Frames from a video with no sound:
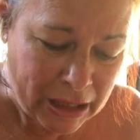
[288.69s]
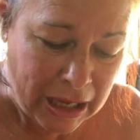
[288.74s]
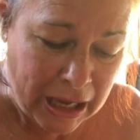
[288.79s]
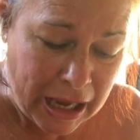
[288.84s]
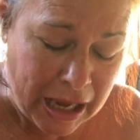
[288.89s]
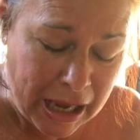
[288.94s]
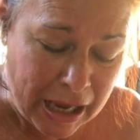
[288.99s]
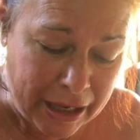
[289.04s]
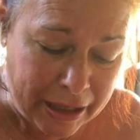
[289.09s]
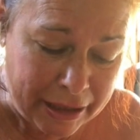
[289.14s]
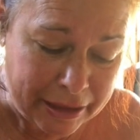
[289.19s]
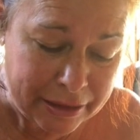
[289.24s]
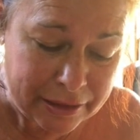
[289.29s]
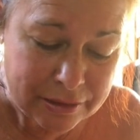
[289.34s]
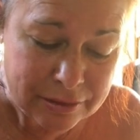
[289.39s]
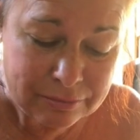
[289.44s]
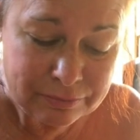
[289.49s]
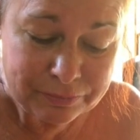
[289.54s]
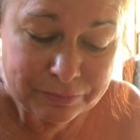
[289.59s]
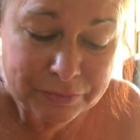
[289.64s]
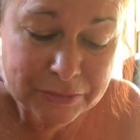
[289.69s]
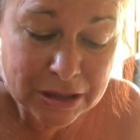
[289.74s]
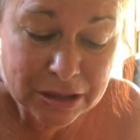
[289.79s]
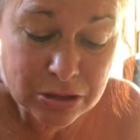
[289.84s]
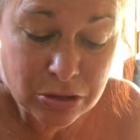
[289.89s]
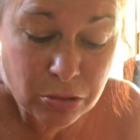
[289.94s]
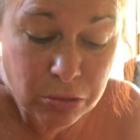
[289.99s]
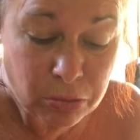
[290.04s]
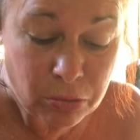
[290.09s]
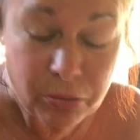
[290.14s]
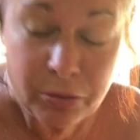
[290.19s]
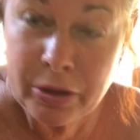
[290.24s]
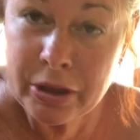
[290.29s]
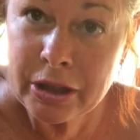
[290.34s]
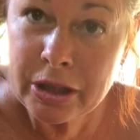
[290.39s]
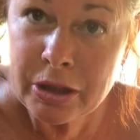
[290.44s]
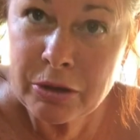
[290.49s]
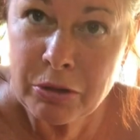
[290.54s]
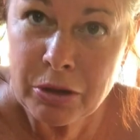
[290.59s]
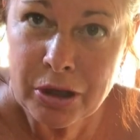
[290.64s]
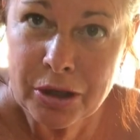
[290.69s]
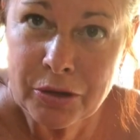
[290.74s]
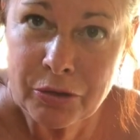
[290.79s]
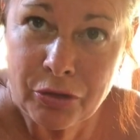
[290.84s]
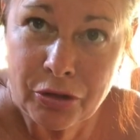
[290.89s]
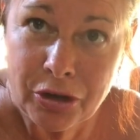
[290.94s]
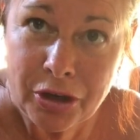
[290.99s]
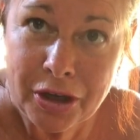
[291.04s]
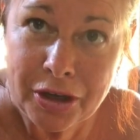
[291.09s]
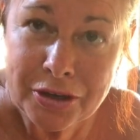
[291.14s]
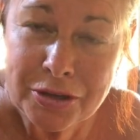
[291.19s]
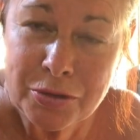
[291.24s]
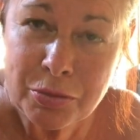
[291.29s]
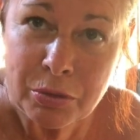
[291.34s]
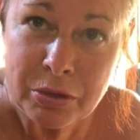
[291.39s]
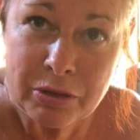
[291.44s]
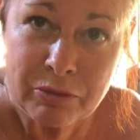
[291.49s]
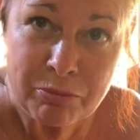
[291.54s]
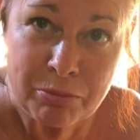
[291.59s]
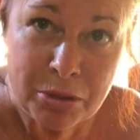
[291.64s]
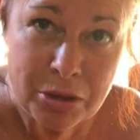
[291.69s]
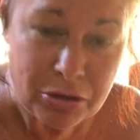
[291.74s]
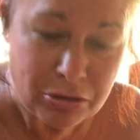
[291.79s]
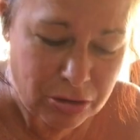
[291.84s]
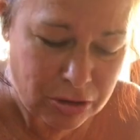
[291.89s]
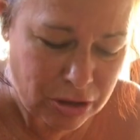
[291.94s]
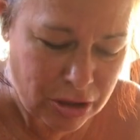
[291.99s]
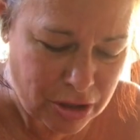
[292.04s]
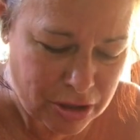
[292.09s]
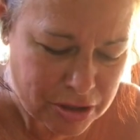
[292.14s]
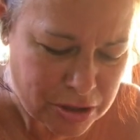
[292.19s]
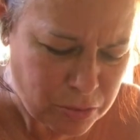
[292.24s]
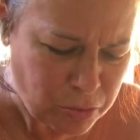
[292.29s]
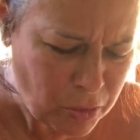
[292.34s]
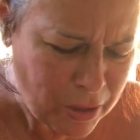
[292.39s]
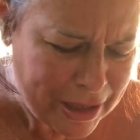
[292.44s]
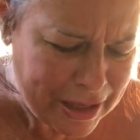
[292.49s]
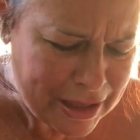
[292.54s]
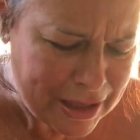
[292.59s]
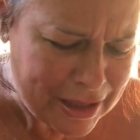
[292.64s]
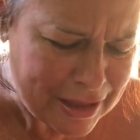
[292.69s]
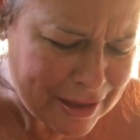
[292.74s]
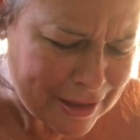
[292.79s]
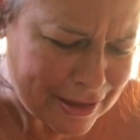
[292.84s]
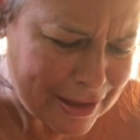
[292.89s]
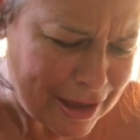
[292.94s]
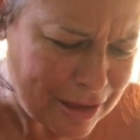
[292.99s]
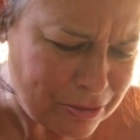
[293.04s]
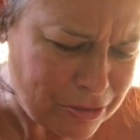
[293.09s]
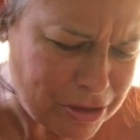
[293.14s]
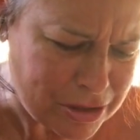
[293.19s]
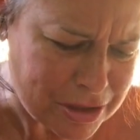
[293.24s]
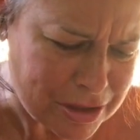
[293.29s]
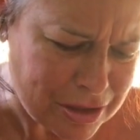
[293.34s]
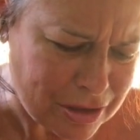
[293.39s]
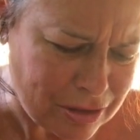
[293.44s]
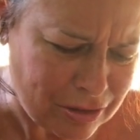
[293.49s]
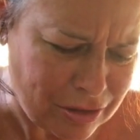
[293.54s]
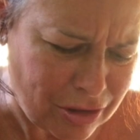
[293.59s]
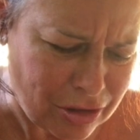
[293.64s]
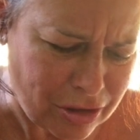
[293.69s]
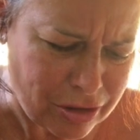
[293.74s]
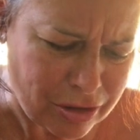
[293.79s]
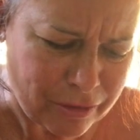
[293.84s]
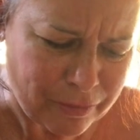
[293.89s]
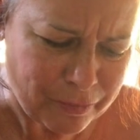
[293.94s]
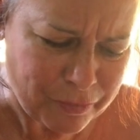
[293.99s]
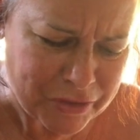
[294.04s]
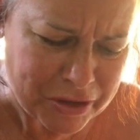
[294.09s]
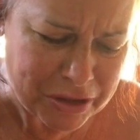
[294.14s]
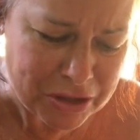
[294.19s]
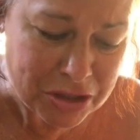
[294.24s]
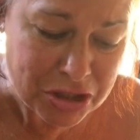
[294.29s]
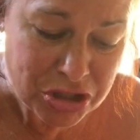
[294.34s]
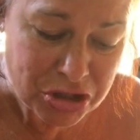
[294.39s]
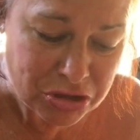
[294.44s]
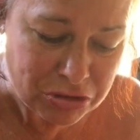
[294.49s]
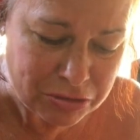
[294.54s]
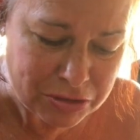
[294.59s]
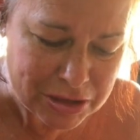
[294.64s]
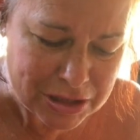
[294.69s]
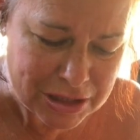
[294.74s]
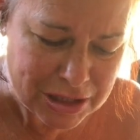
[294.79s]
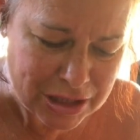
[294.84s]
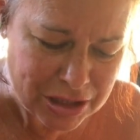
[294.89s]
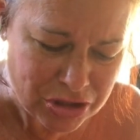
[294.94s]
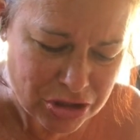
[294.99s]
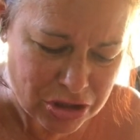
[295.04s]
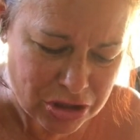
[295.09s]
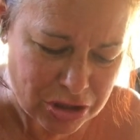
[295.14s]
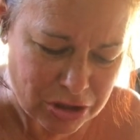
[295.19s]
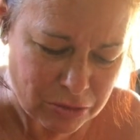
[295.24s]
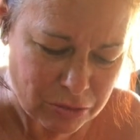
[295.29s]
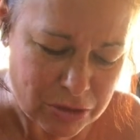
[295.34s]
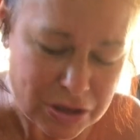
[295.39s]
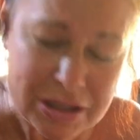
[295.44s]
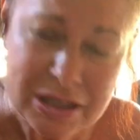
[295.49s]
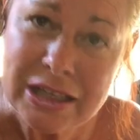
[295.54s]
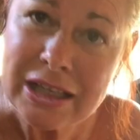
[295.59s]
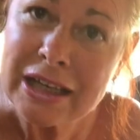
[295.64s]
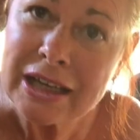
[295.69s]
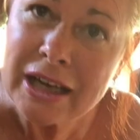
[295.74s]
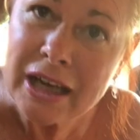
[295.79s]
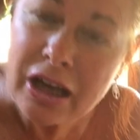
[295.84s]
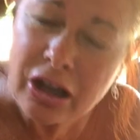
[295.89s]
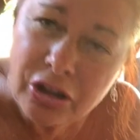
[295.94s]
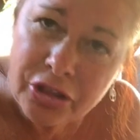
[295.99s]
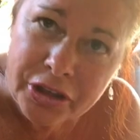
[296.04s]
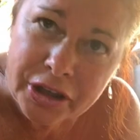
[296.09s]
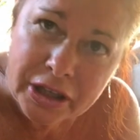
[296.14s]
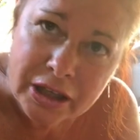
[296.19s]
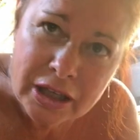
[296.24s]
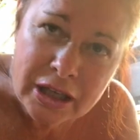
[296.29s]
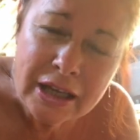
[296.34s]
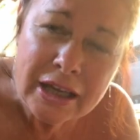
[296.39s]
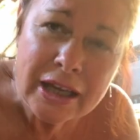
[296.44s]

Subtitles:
And it's really worked for us. We've both lost weight, and that wasn't our initial intention. It was to get healthy.